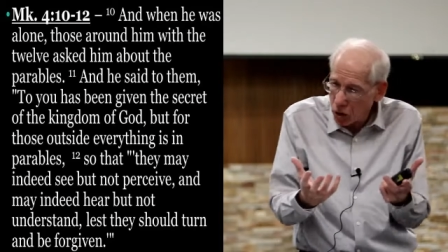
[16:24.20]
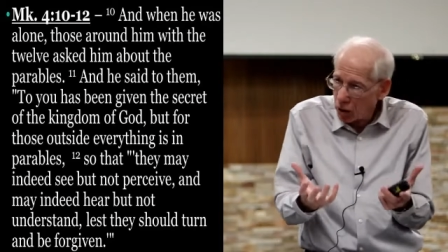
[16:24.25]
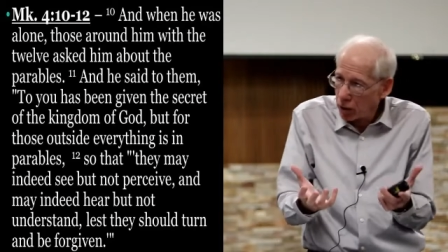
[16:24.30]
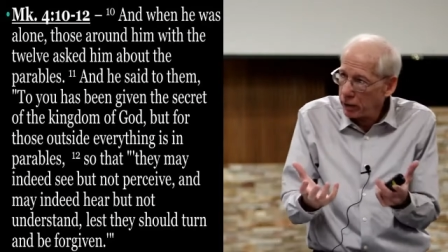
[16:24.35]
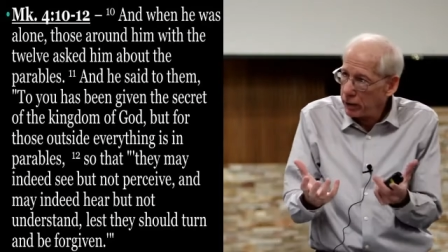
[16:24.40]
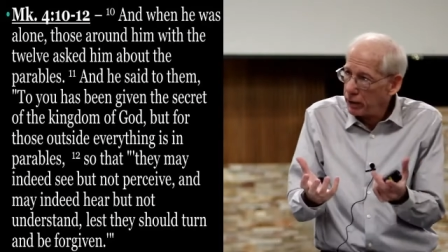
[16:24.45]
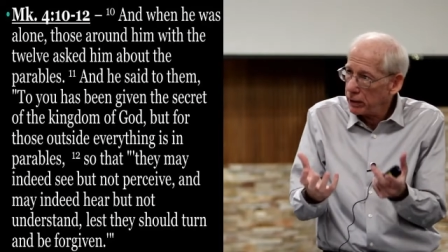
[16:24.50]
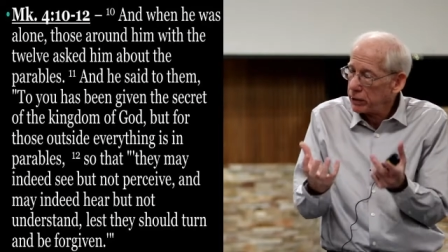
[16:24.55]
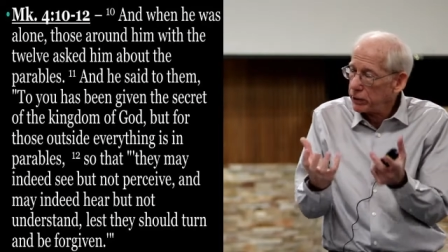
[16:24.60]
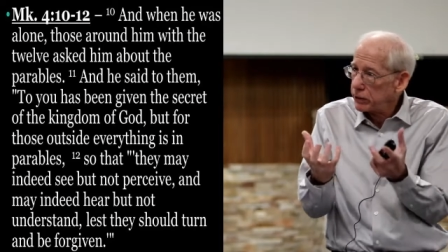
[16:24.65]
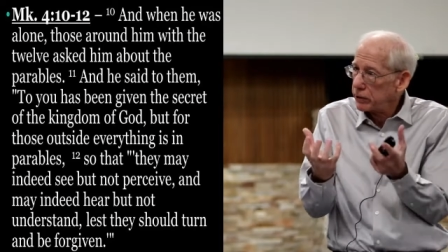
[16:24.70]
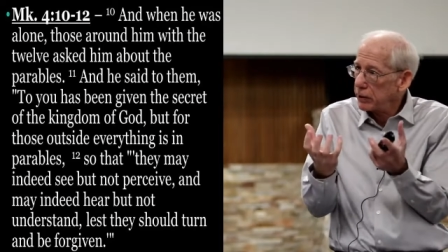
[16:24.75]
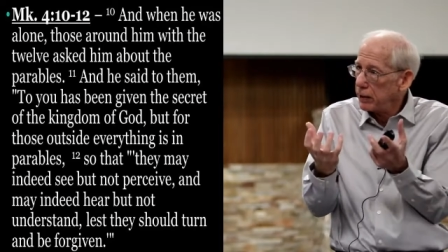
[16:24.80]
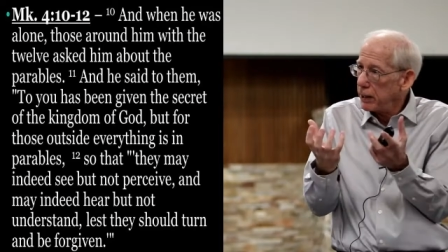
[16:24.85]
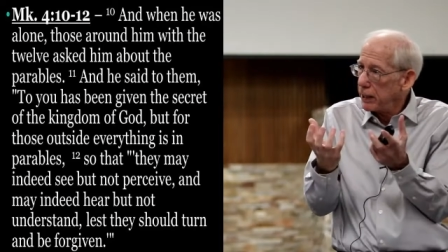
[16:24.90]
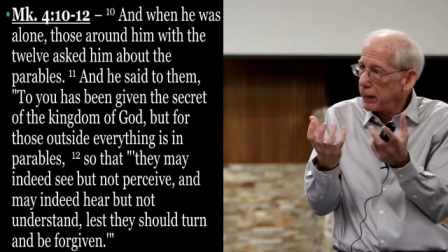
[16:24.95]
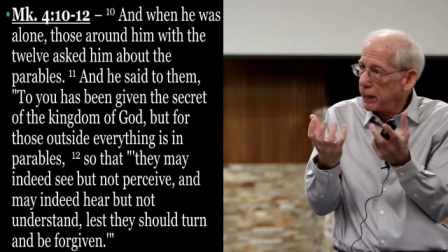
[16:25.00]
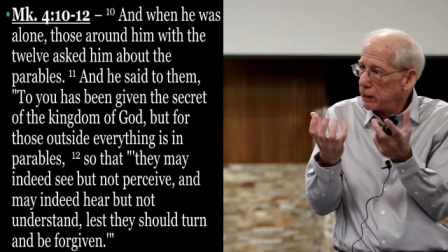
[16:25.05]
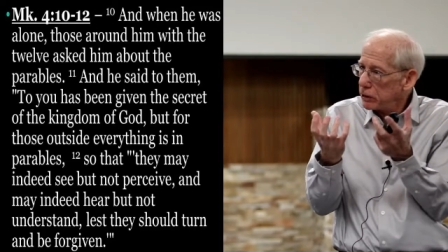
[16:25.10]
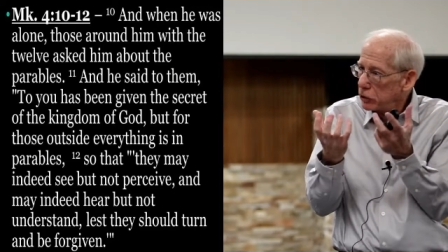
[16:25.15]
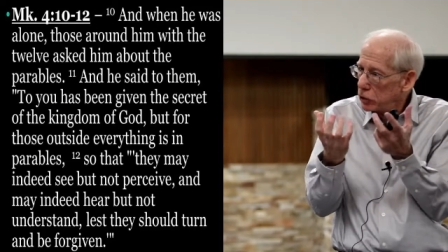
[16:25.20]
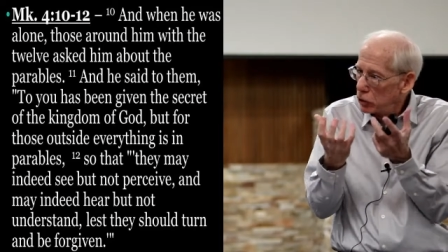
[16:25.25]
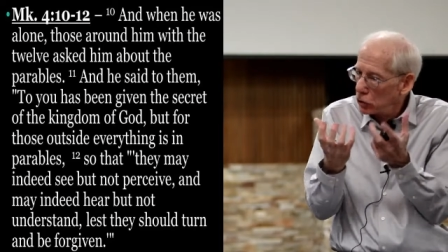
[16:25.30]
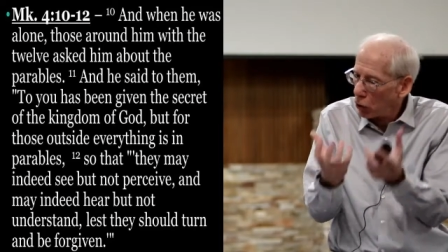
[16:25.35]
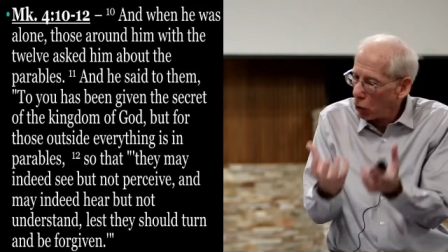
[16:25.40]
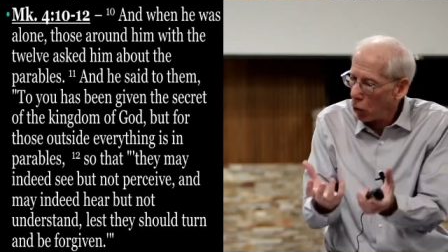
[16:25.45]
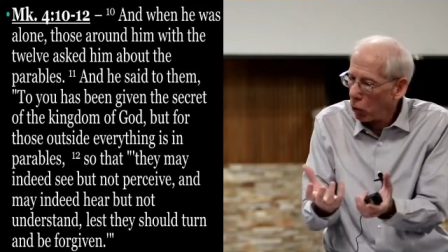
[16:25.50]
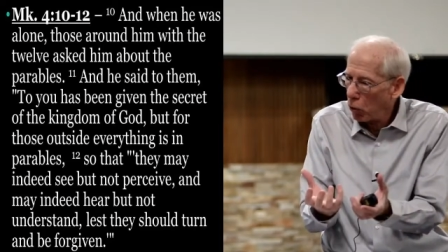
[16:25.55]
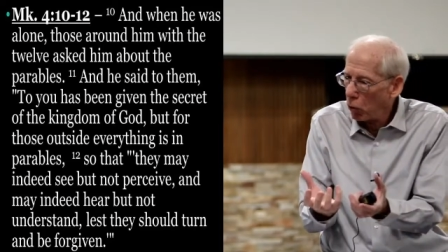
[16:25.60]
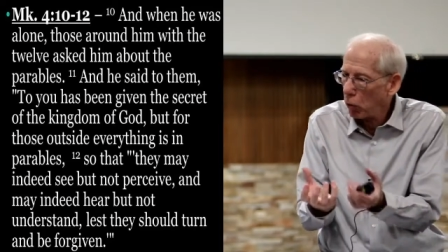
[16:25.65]
hardness it's
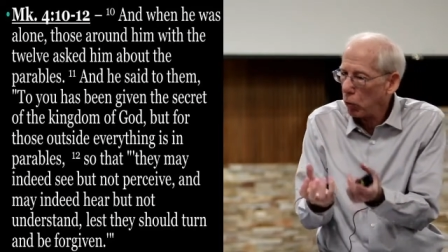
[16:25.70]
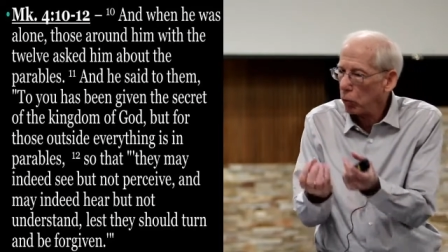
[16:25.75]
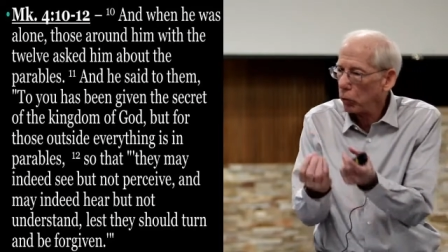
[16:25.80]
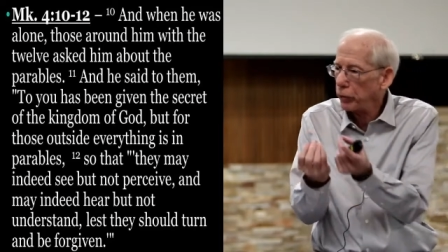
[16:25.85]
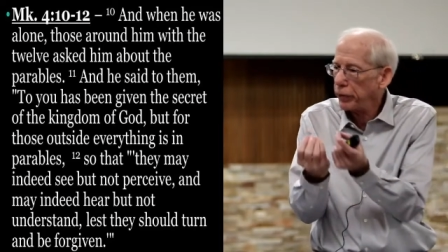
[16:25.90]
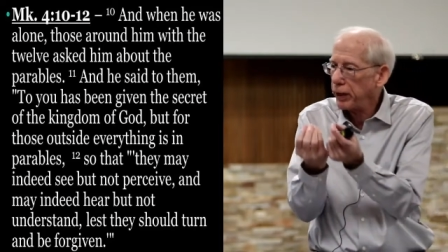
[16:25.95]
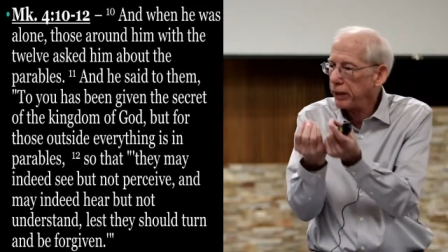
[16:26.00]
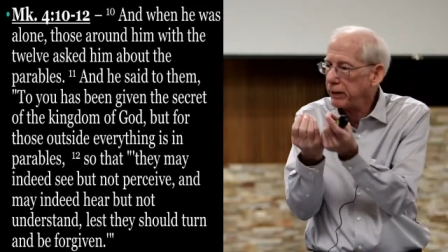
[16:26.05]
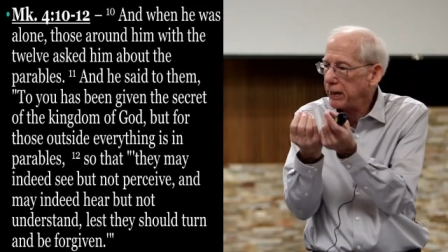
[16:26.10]
told